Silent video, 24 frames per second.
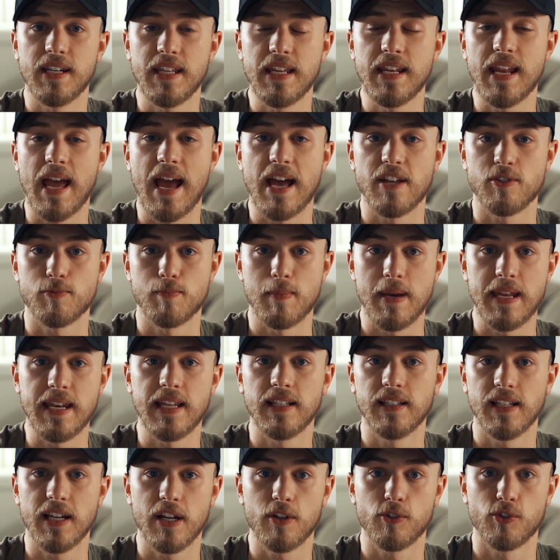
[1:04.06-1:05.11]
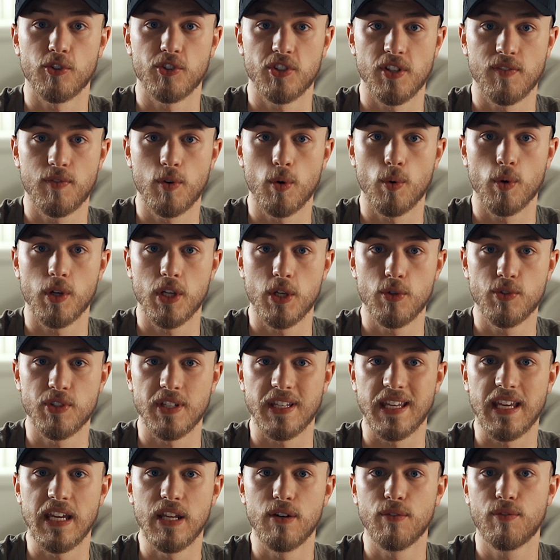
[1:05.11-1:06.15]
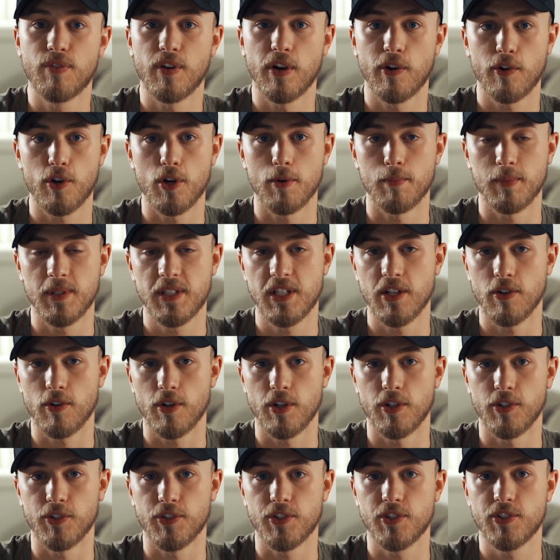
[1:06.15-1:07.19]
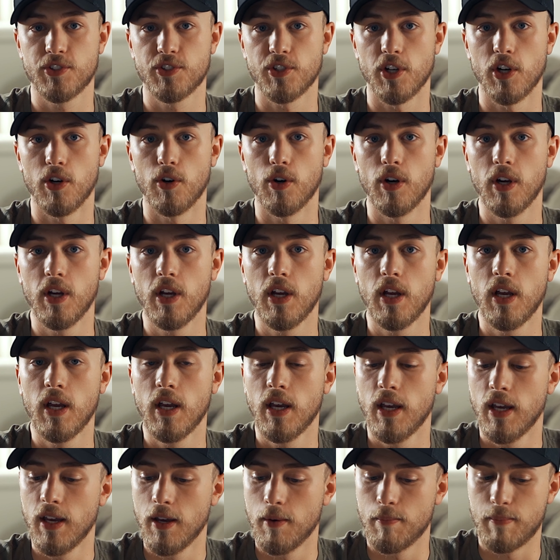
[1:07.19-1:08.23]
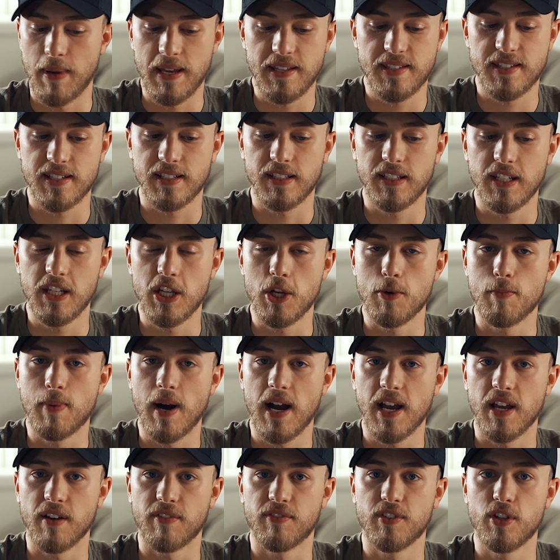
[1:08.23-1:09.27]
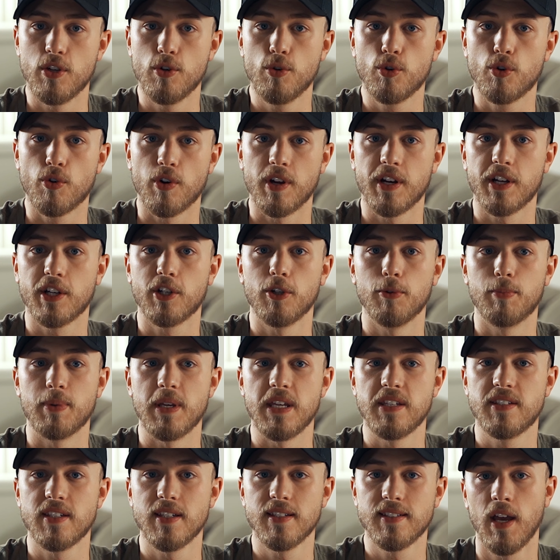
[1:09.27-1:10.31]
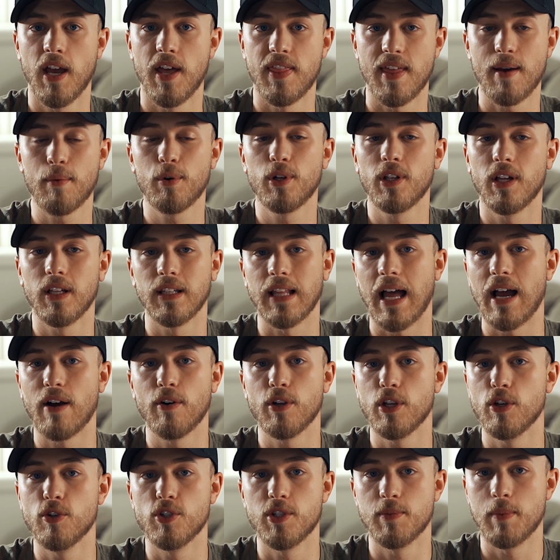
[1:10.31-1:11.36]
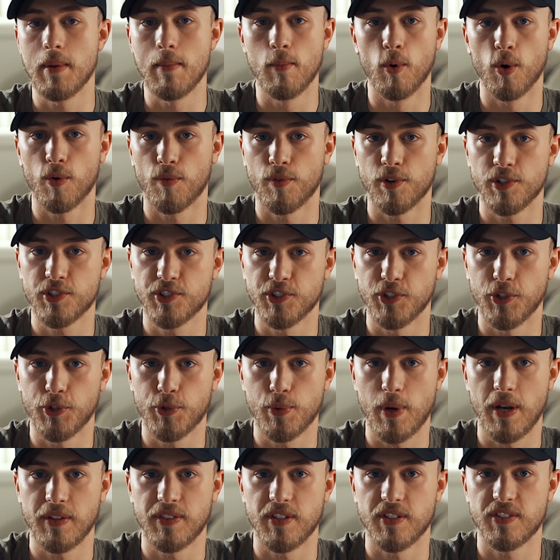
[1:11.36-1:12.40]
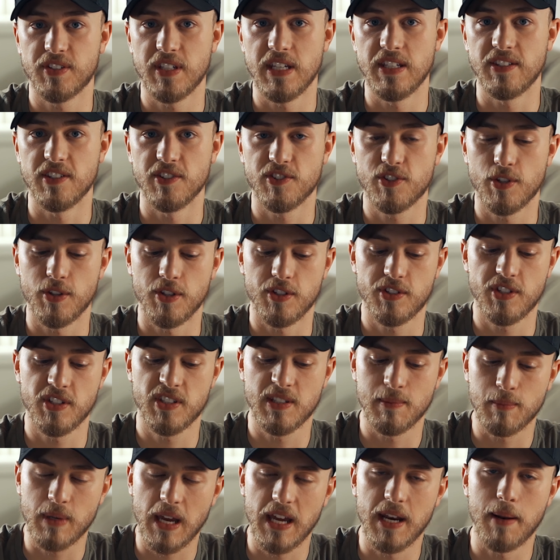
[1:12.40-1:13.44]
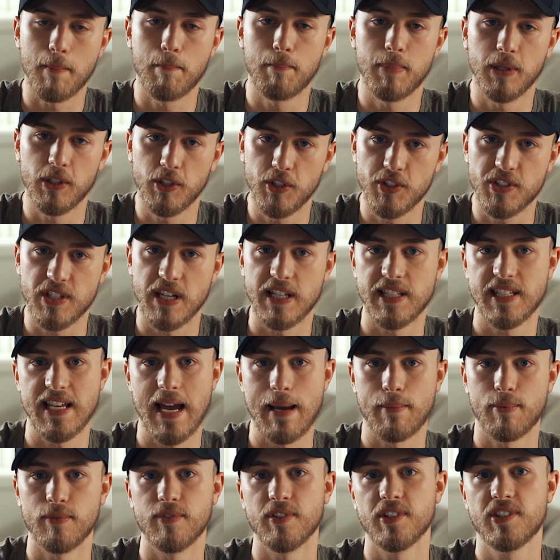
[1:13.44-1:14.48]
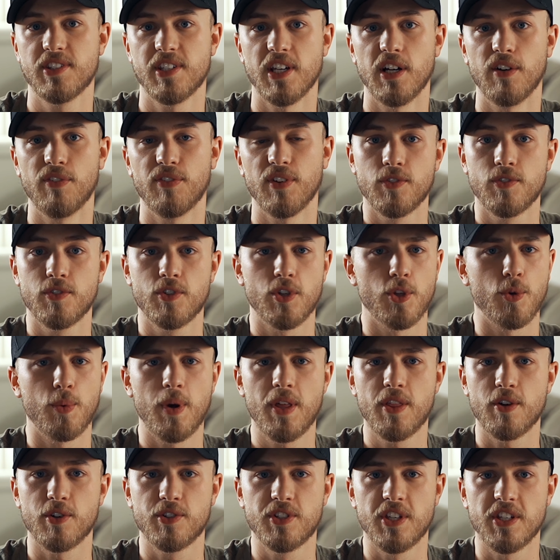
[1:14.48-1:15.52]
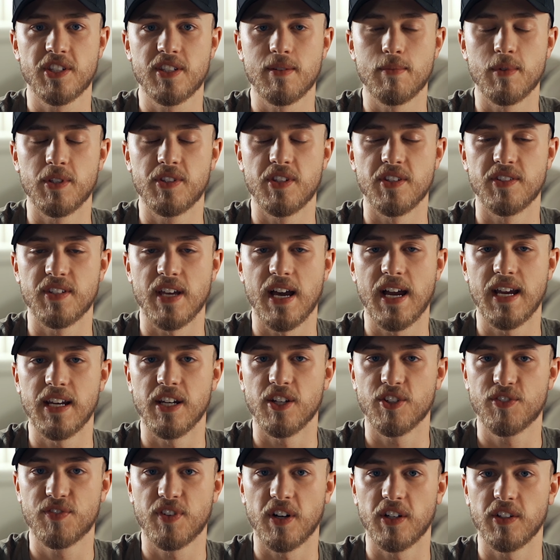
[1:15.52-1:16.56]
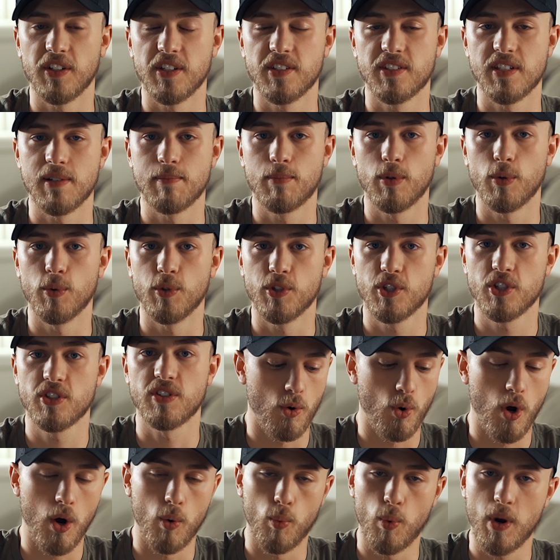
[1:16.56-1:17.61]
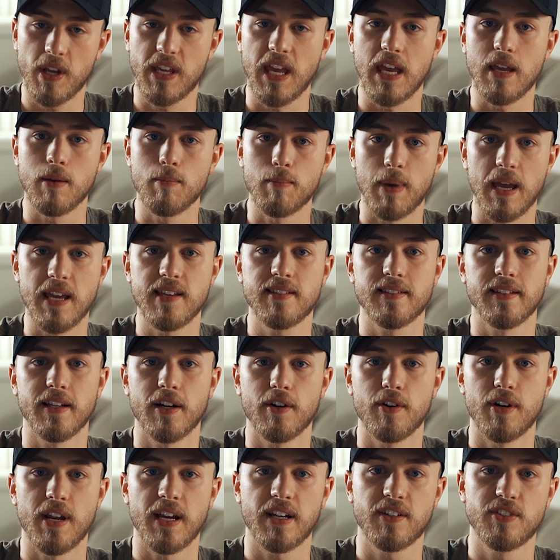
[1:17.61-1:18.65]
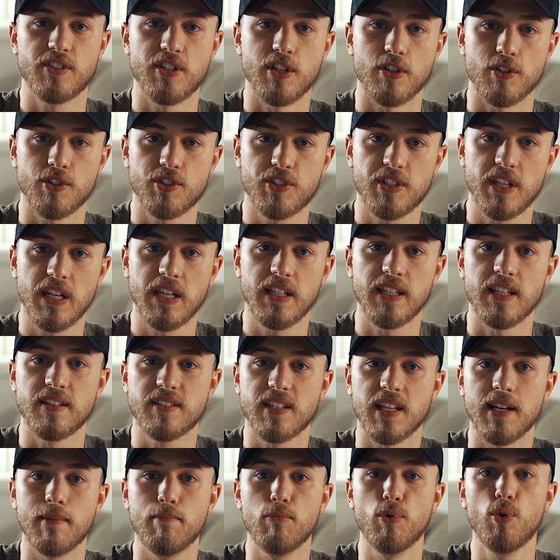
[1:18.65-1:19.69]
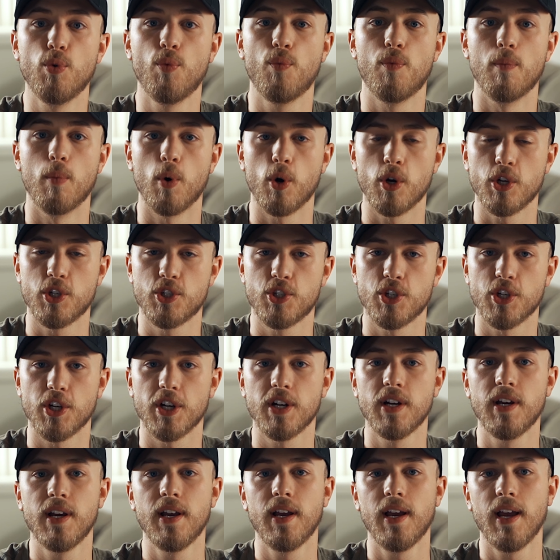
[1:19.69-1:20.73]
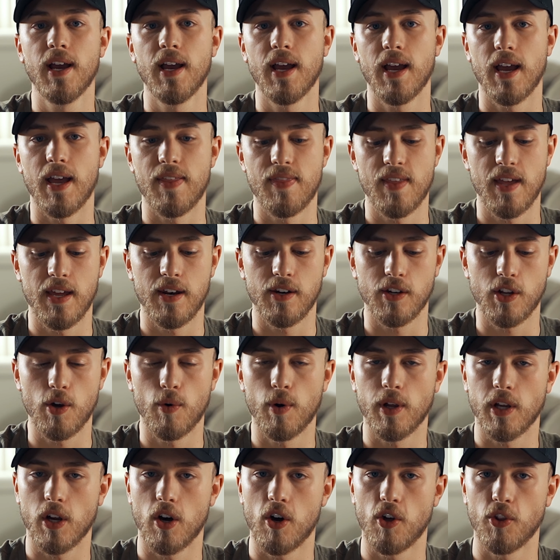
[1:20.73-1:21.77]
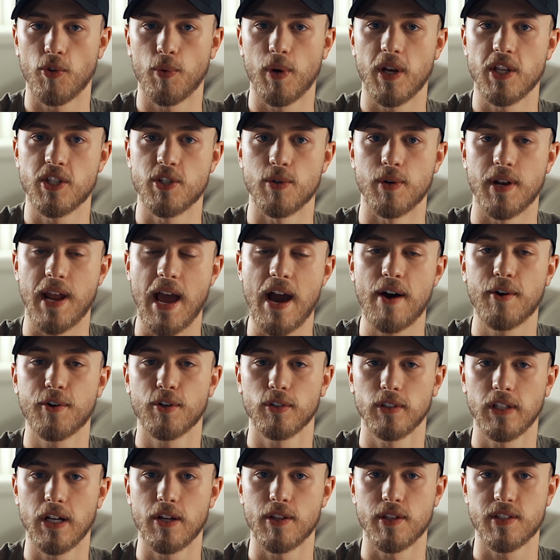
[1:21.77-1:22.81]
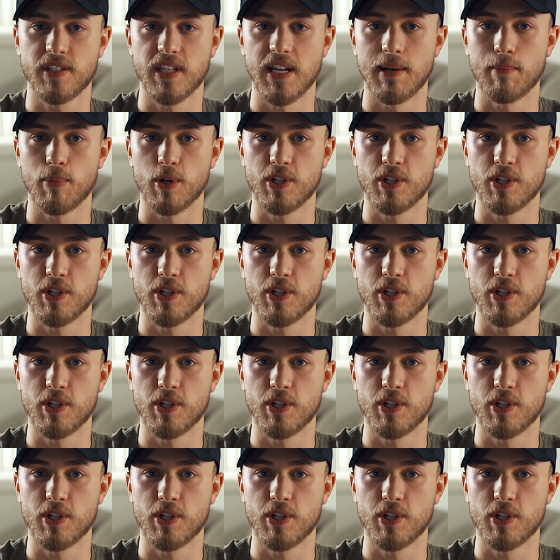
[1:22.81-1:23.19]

need as many layers as if you were using inferior materials. So basically you buy a few critical pieces and that will allow you to be more versatile throughout the season, so the system kind of builds on top of itself. So the way their system is designed is fairly simple. It's just a wicking base layer next to your skin that's going to move moisture, and then going all the way to an outer layer that's going to